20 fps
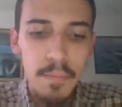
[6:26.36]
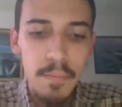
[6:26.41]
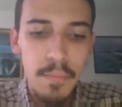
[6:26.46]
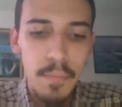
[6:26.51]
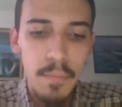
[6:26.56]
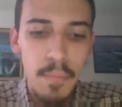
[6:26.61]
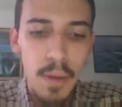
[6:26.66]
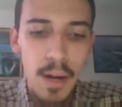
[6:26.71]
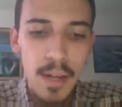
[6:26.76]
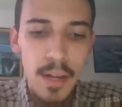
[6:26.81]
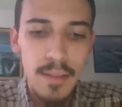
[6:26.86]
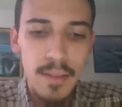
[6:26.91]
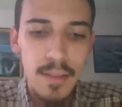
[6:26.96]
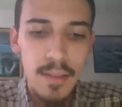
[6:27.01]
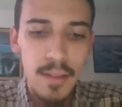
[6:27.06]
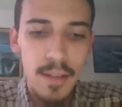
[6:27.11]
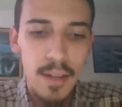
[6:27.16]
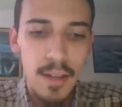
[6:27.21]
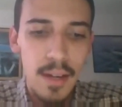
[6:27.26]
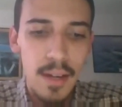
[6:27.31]
but
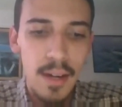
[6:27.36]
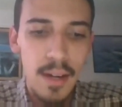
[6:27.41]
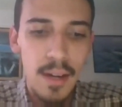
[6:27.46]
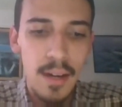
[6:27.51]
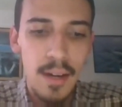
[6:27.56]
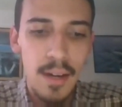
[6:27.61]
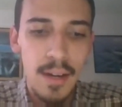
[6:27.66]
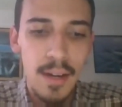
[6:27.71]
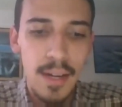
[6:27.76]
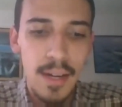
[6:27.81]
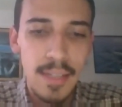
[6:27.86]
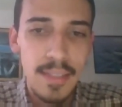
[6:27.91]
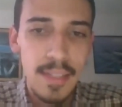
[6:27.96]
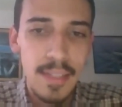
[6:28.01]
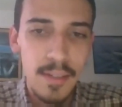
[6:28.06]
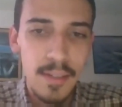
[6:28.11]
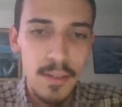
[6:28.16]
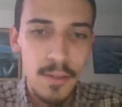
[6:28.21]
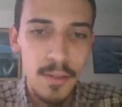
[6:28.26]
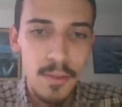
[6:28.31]
I
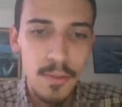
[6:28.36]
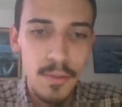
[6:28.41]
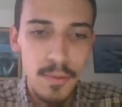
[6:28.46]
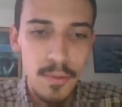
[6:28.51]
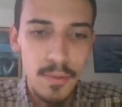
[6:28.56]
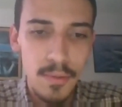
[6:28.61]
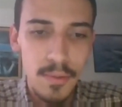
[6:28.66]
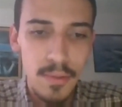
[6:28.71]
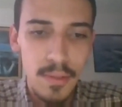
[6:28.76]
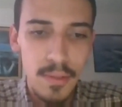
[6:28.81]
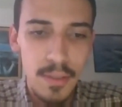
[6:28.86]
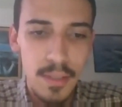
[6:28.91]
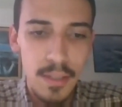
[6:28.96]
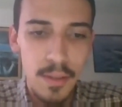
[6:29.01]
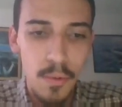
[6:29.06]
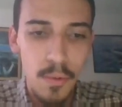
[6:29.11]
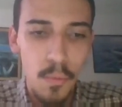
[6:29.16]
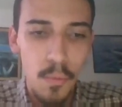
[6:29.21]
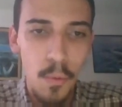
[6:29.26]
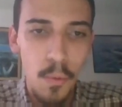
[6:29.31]
didn't know
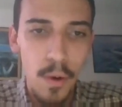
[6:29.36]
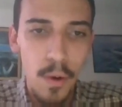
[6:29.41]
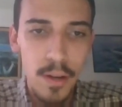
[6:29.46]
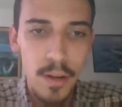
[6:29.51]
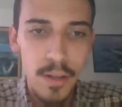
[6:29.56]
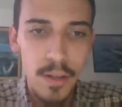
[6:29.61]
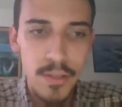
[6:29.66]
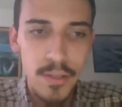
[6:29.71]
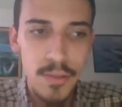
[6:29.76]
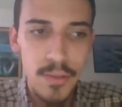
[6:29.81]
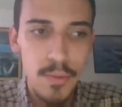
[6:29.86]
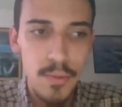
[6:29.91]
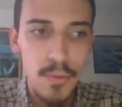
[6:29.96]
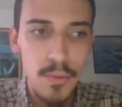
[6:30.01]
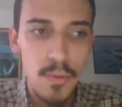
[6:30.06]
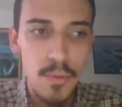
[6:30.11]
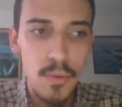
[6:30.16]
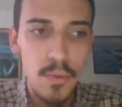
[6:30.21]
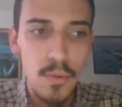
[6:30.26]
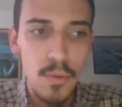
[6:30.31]
where
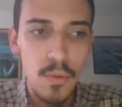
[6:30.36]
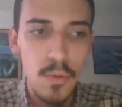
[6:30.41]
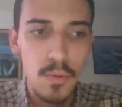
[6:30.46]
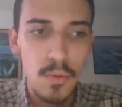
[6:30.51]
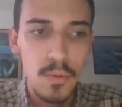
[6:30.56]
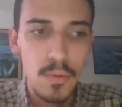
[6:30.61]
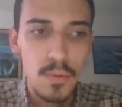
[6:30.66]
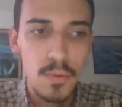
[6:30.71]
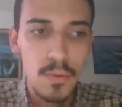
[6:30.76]
to